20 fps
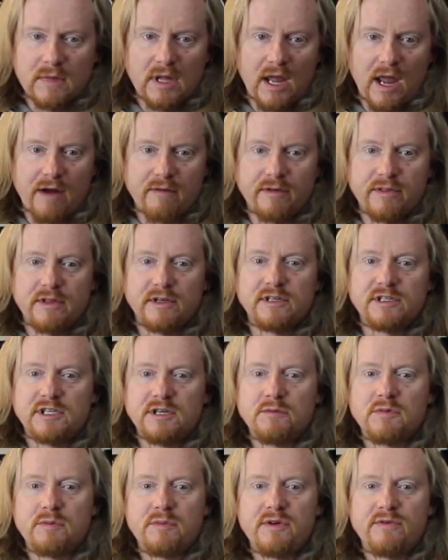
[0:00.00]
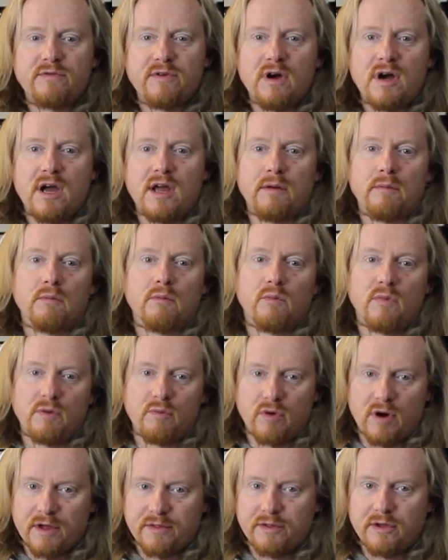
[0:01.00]
Everything seemed to be fine. We
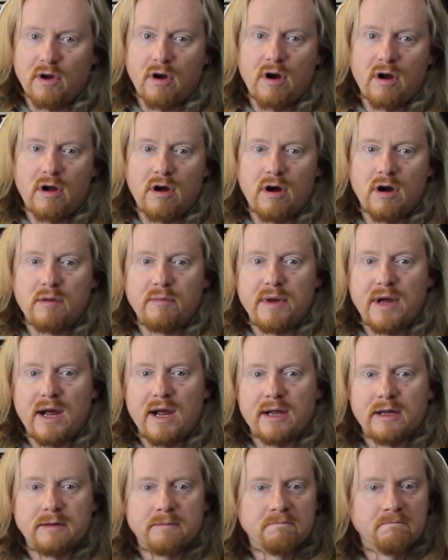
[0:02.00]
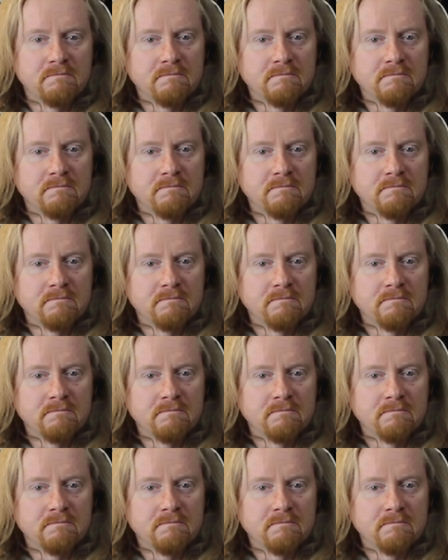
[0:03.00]
brought the ARC card back,